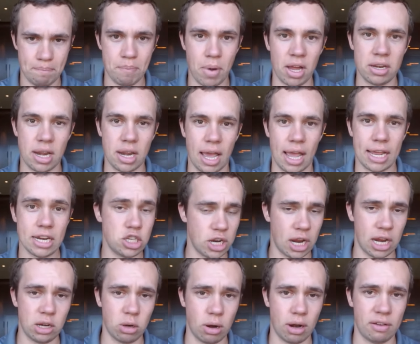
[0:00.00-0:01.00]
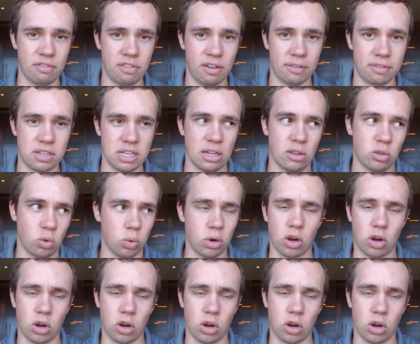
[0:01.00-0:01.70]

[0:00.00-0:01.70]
Monday, January fifteenth.